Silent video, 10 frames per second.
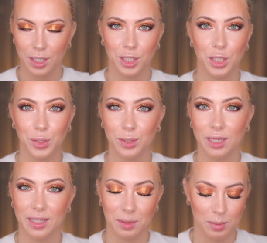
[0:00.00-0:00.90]
nude
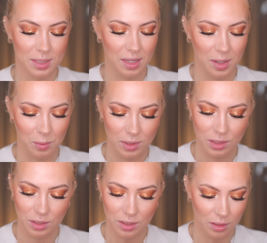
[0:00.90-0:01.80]
lips, I want
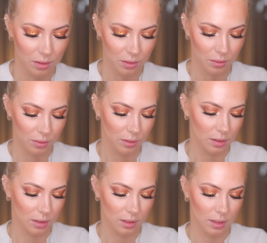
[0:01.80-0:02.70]
to
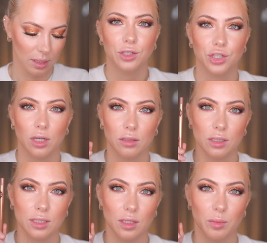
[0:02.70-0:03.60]
use Charlotte
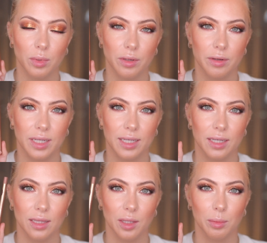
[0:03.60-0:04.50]

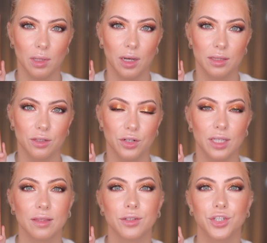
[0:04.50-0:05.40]
Tilbury lip liner
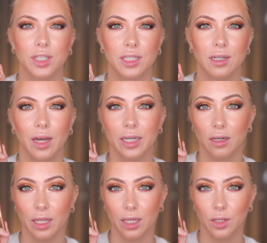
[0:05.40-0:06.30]
in the shade
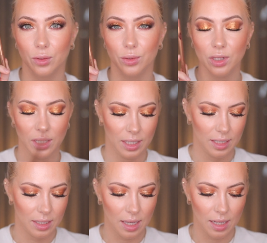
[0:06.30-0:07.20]
Iconic Nude
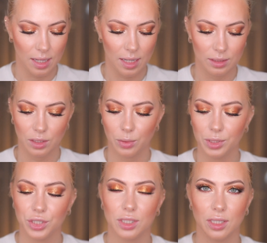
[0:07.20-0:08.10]
and
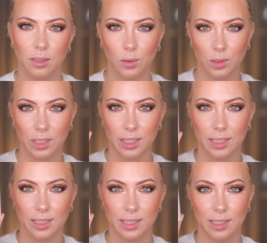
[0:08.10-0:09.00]
Christian
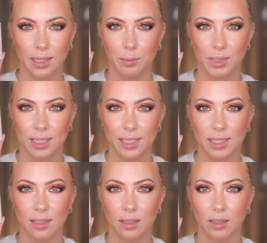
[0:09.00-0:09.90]
Odette
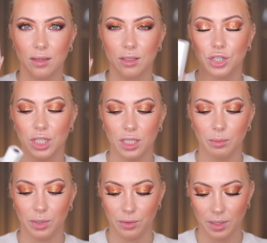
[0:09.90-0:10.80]
lipstick in the shade
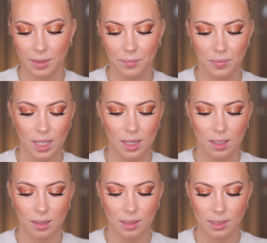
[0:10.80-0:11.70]
Beauty.
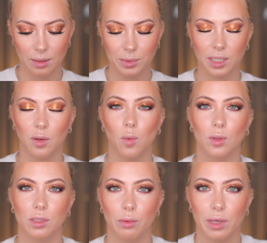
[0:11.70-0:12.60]
This lipstick
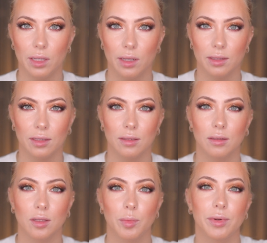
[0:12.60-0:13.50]
was created in
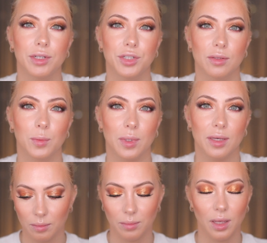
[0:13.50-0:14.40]
collaboration
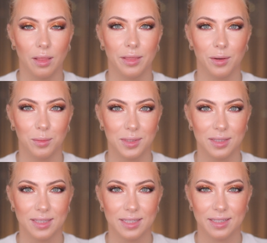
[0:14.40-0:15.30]
with Mel
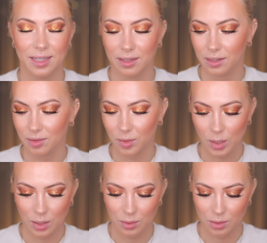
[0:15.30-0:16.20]
Thompson here on
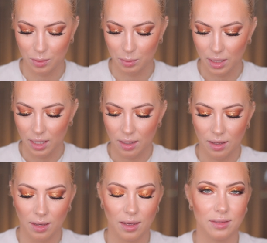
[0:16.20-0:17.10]
YouTube,
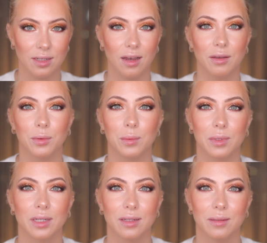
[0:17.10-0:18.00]
and I
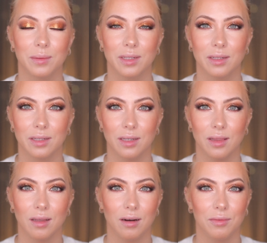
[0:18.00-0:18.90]
really
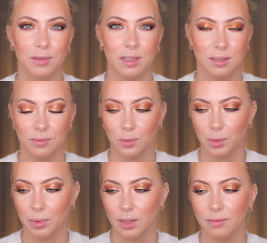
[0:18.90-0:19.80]
love this
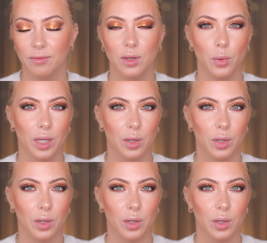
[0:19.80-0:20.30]
formula. Very